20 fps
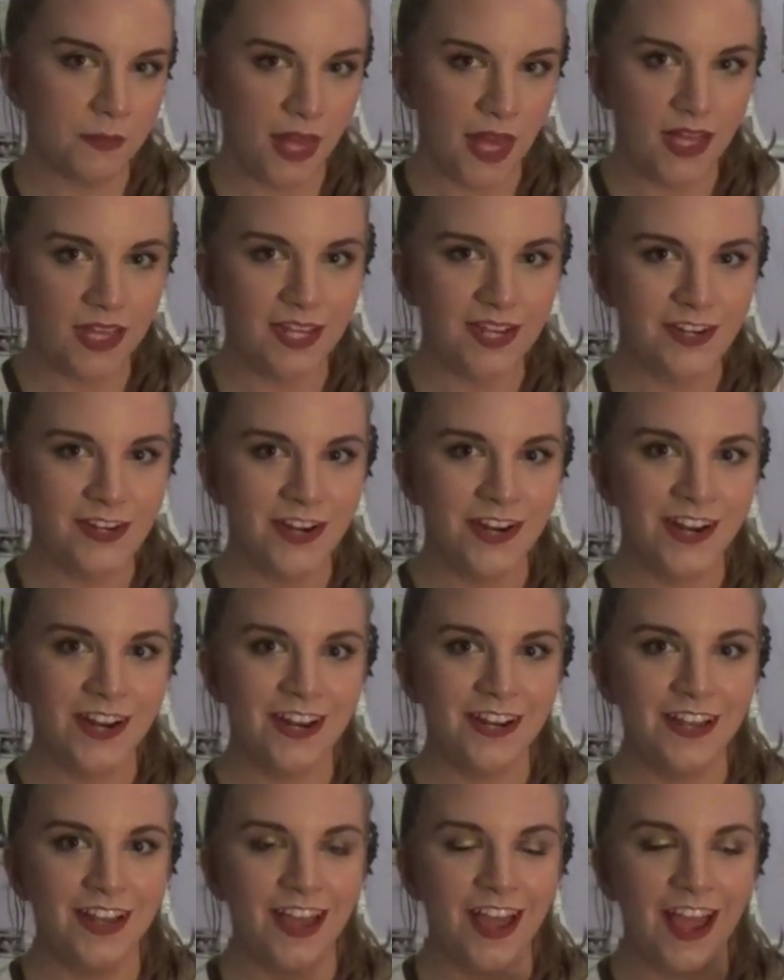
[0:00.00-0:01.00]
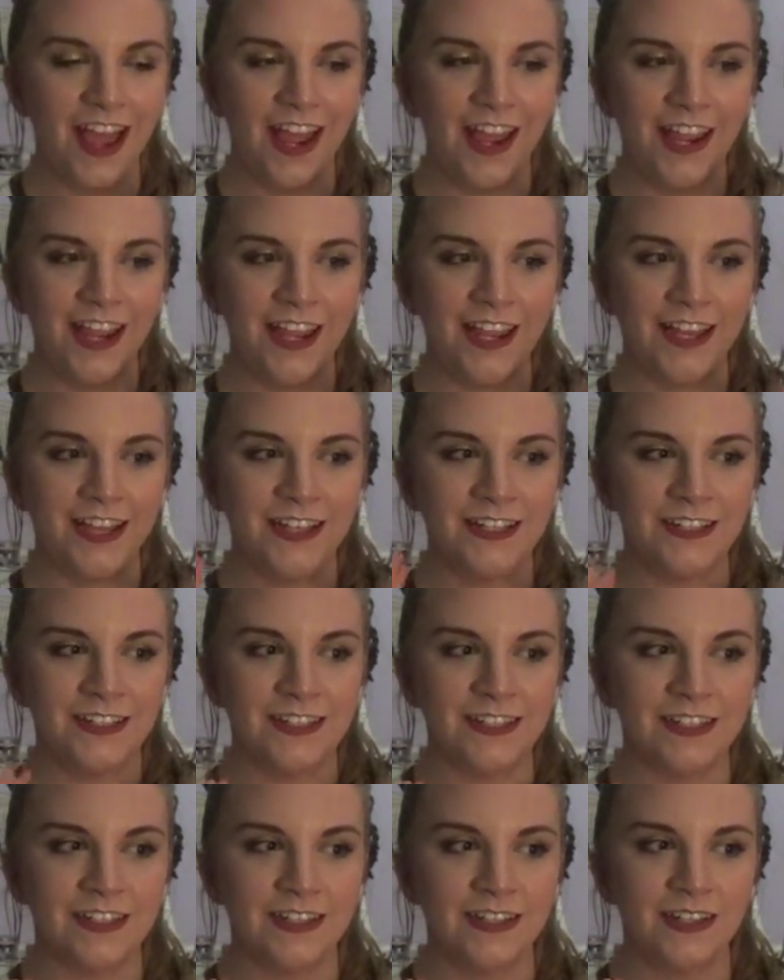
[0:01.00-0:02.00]
packaging,
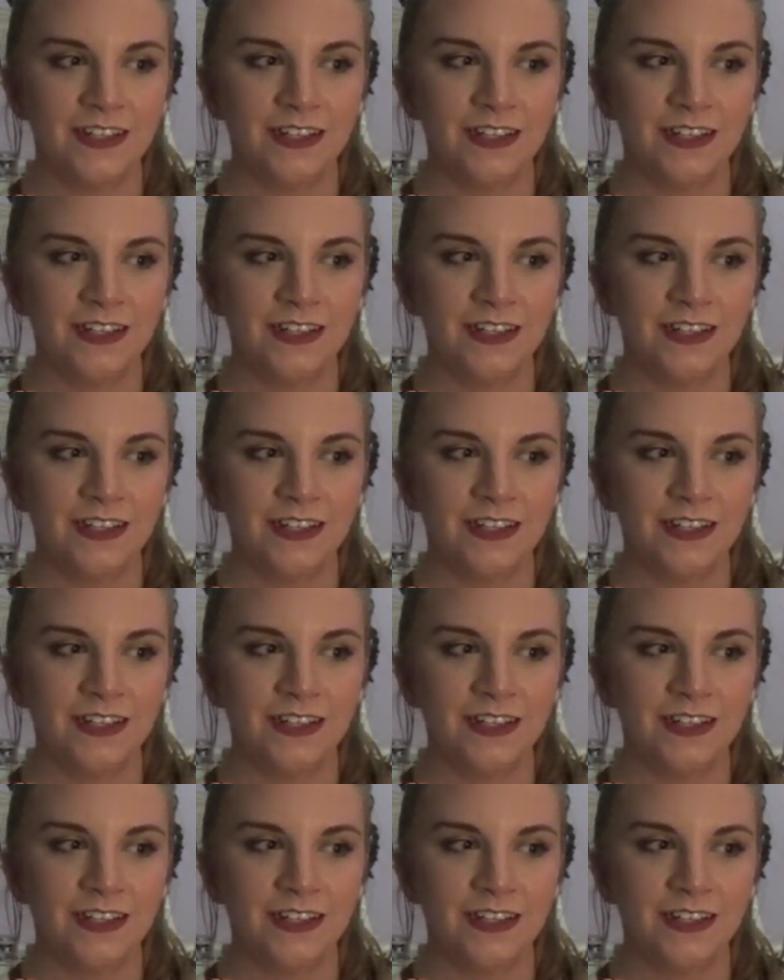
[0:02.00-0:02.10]
and